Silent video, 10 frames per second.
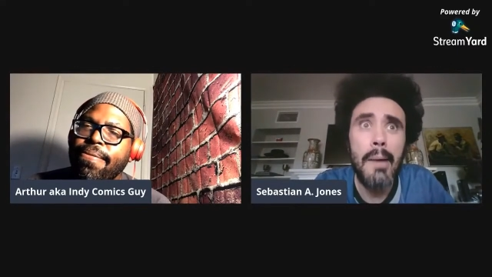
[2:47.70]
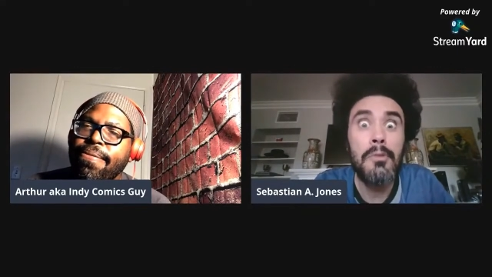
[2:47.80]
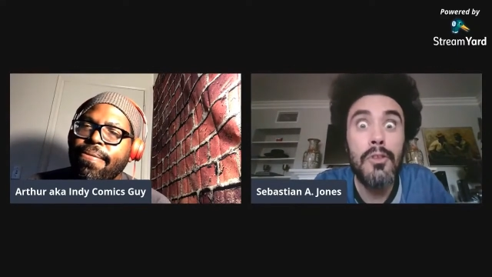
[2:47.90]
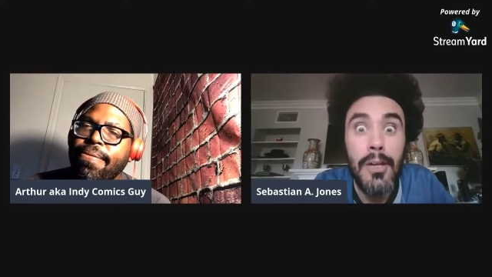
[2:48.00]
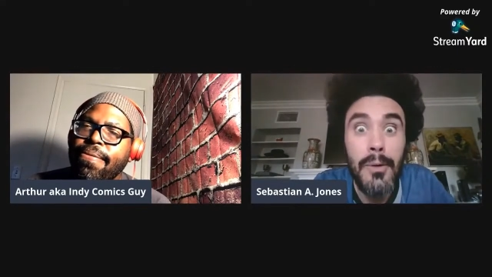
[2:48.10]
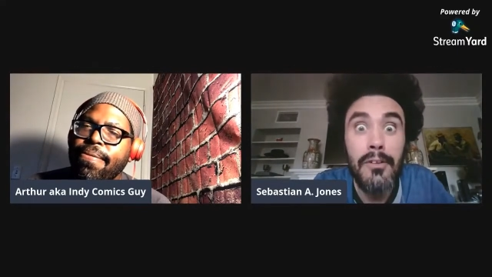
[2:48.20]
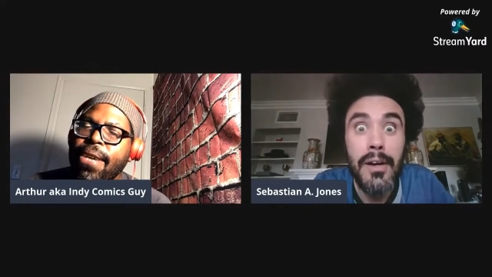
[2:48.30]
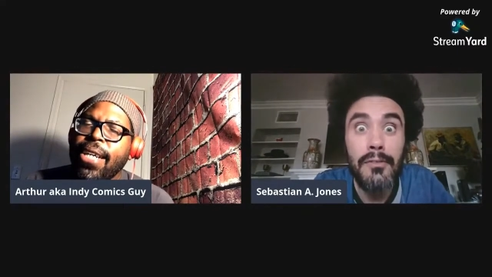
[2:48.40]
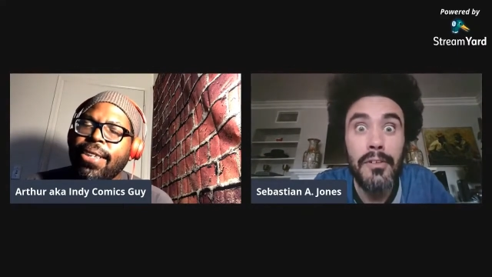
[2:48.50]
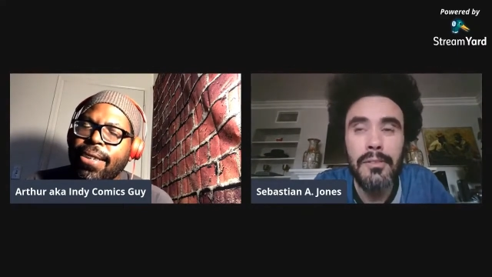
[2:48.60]
Speaker 1: I'm so
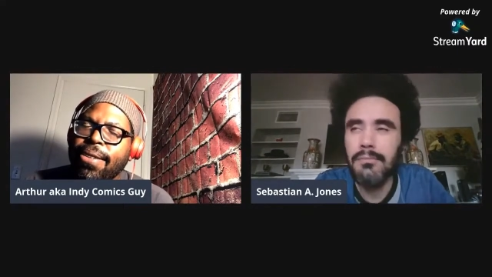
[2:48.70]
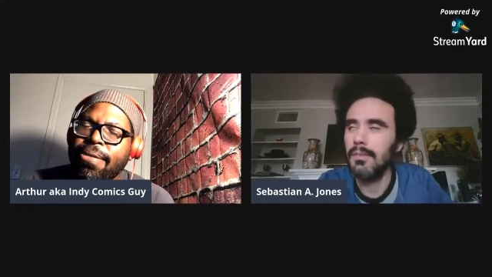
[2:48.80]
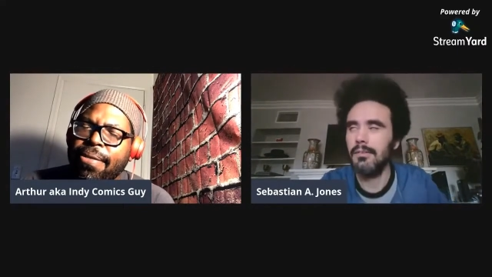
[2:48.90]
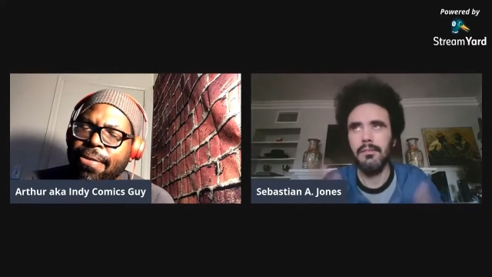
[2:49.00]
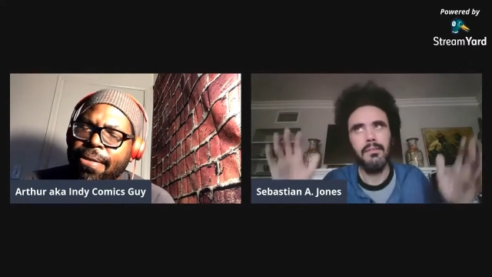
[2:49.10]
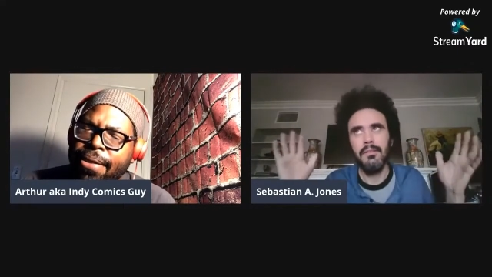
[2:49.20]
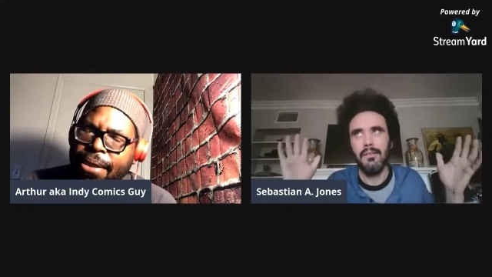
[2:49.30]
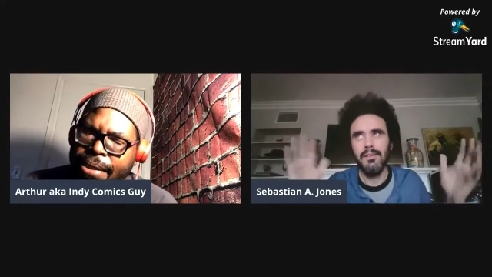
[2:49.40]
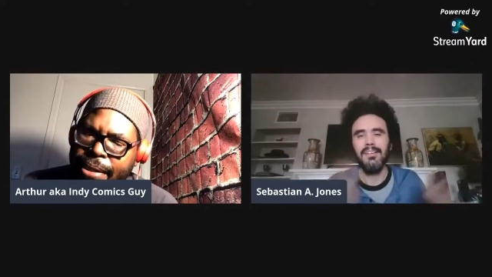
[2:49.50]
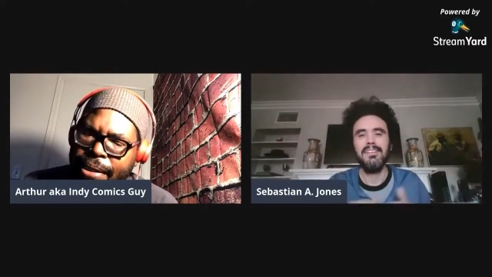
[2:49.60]
irreverent.
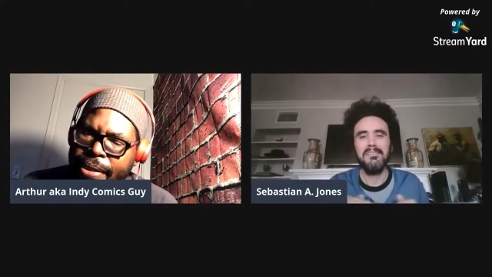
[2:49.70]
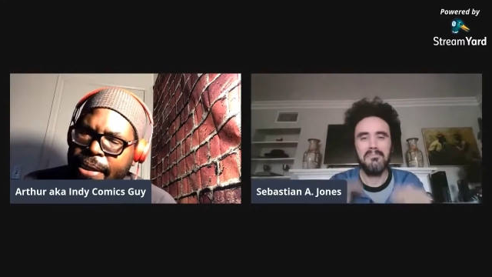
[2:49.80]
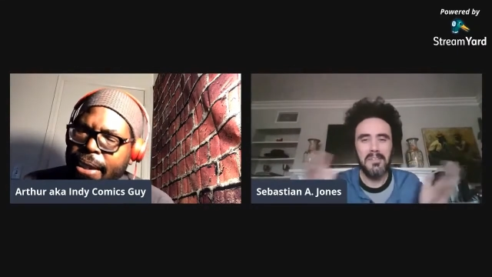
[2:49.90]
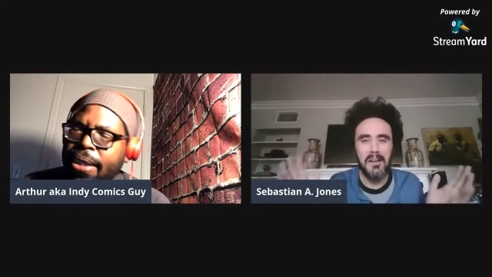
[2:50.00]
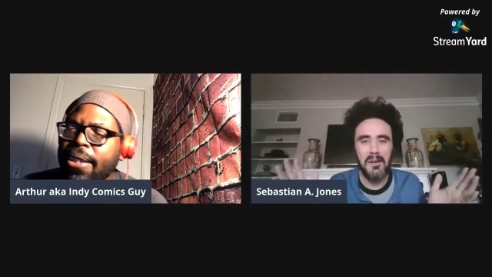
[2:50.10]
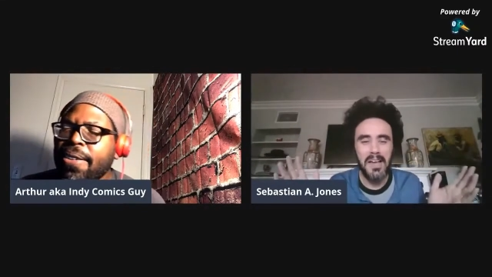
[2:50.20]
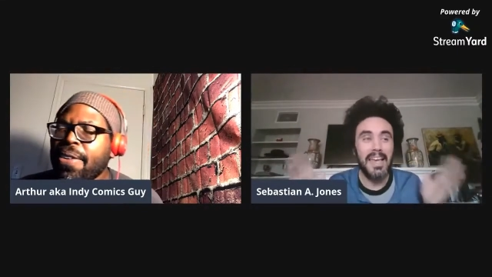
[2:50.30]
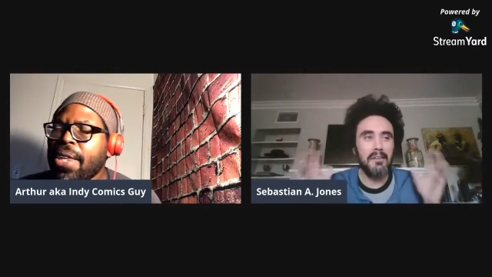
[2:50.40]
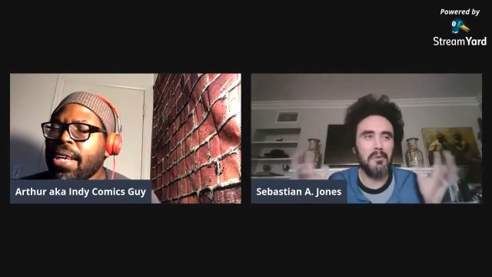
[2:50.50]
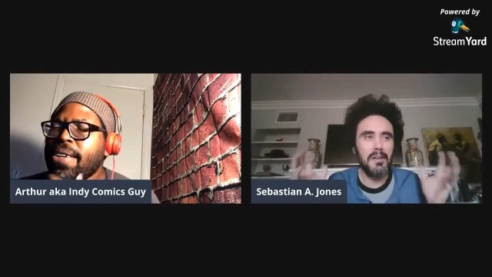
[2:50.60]
You know,
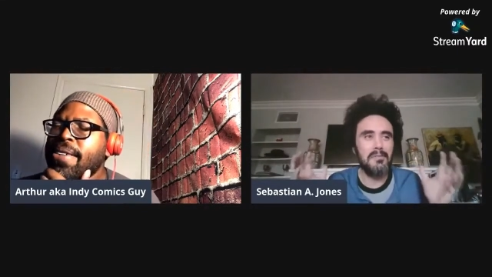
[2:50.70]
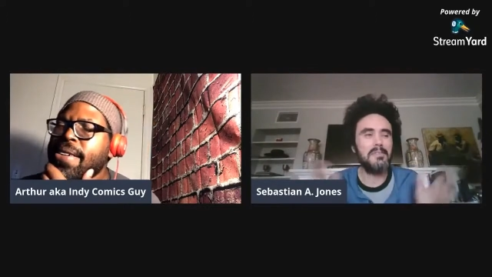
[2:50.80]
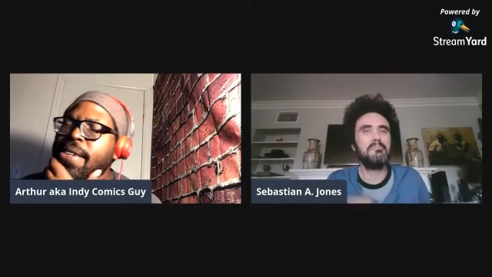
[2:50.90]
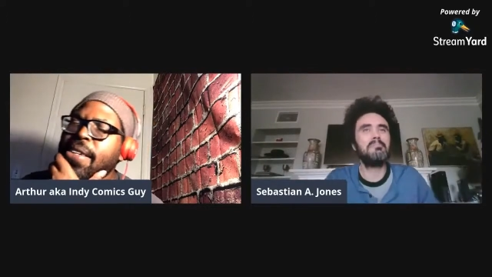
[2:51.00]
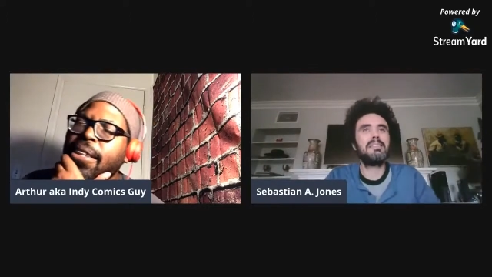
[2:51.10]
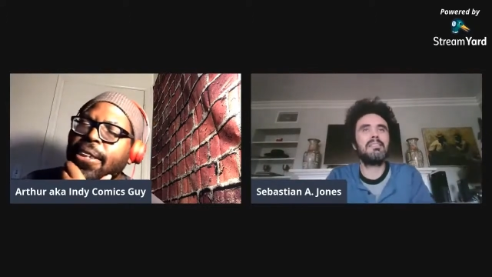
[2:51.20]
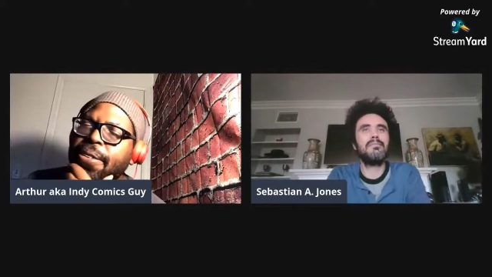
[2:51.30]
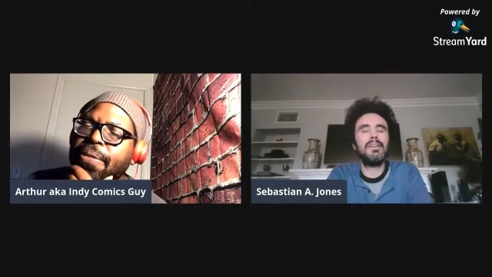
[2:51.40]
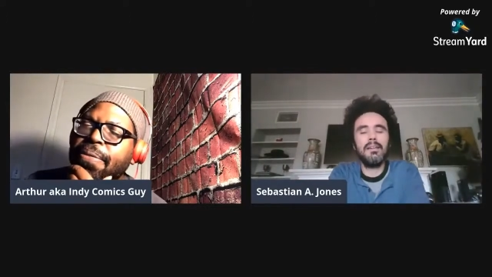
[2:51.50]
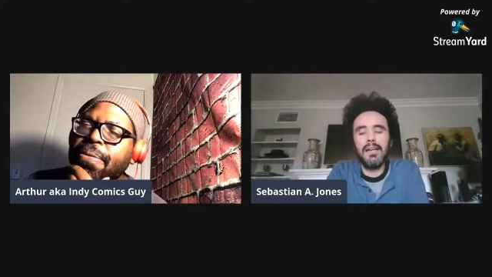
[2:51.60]
like everyone loves to.
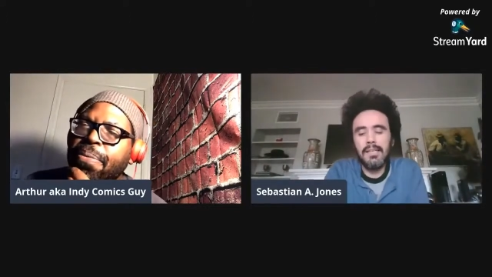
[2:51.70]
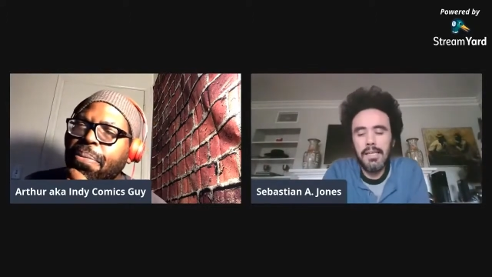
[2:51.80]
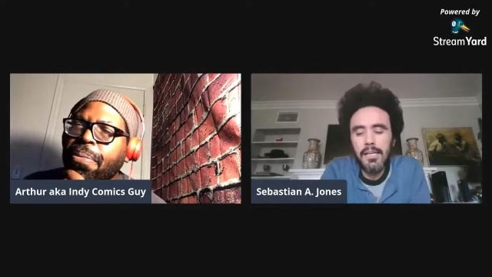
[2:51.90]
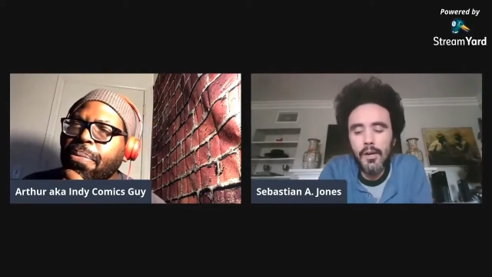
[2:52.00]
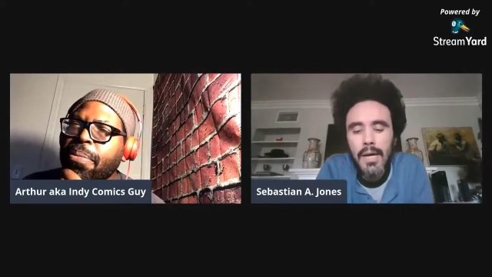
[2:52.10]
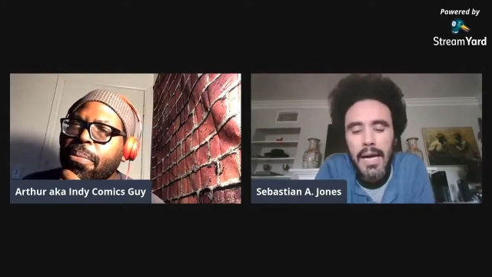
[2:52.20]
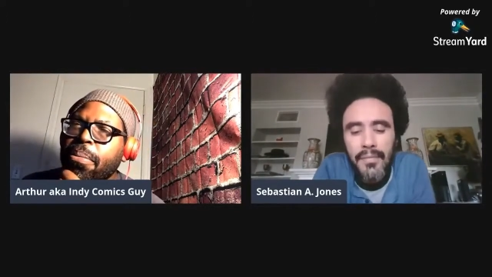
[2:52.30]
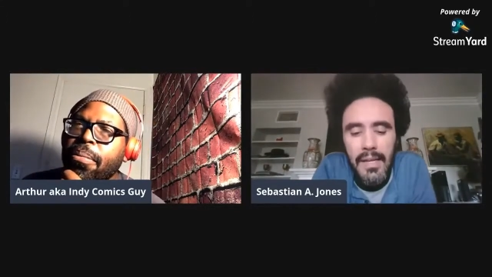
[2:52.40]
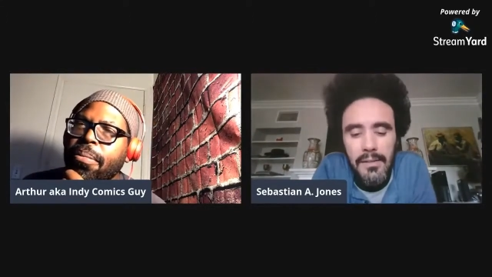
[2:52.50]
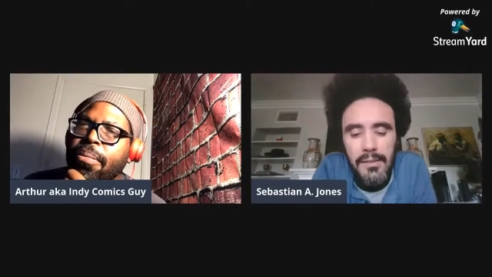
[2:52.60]
To feel like, you know,
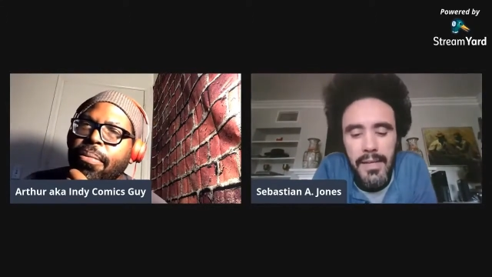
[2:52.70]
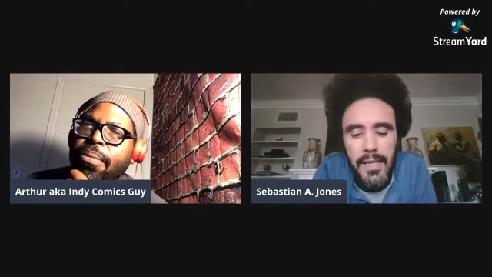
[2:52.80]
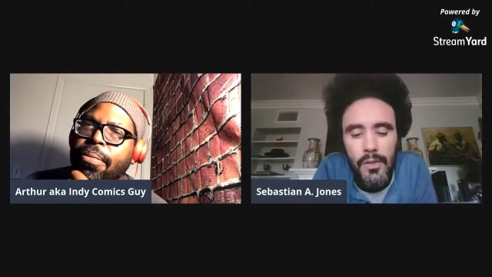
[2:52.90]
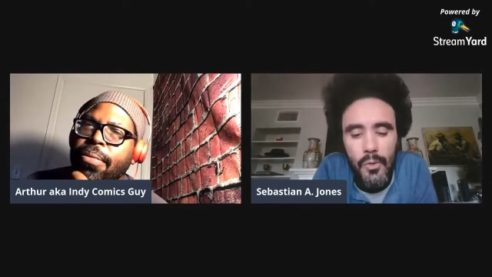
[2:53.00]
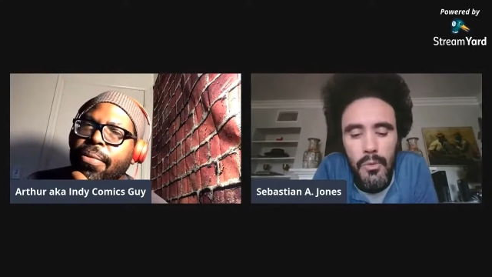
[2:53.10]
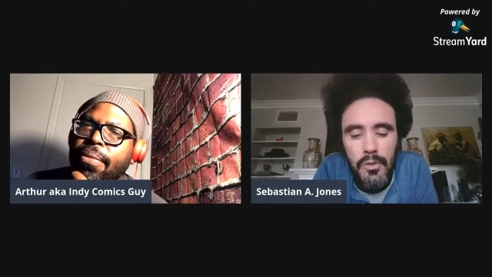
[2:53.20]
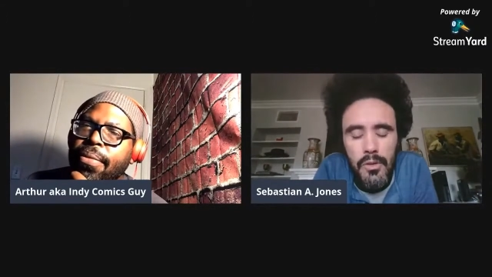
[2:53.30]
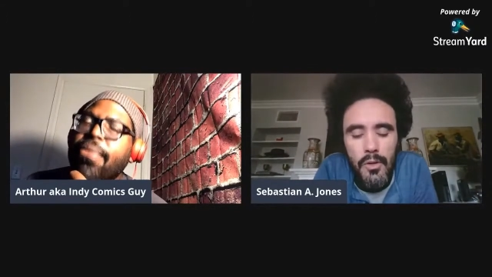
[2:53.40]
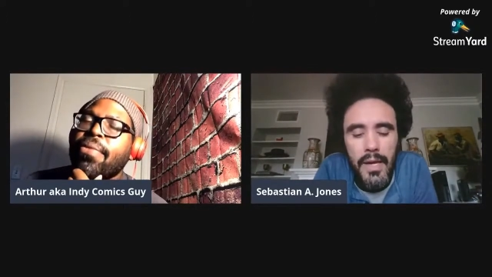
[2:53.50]
and then it's like, it's also